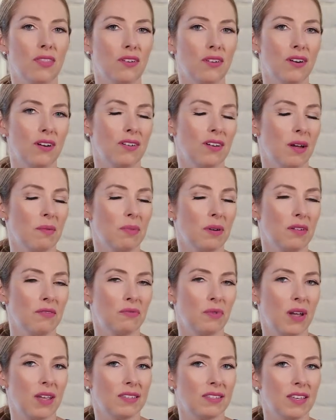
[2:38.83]
there are a number of
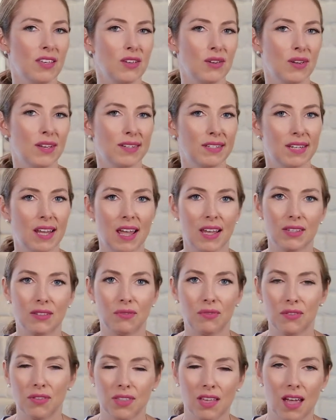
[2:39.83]
ways that you can test
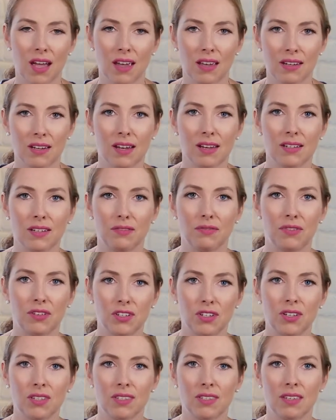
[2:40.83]
for the iodine
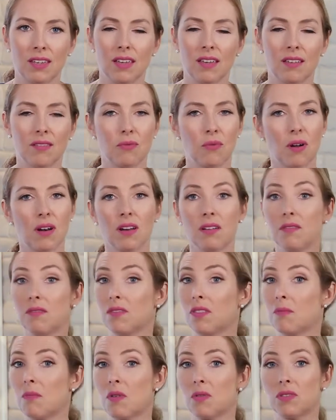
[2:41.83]
deficiency. One
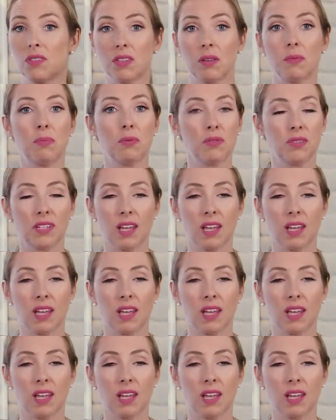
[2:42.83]
of the most simple